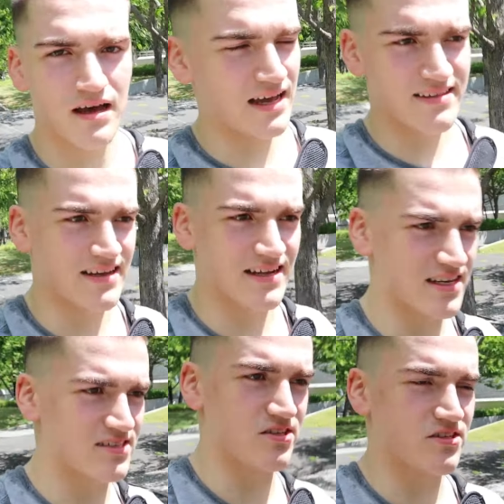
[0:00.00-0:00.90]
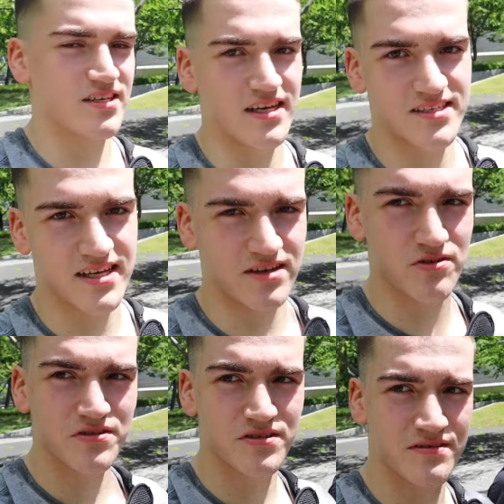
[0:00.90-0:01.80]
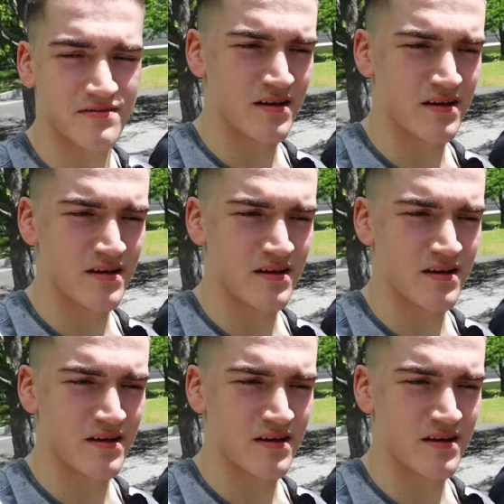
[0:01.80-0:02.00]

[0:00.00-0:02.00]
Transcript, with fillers: I think let's just say singles.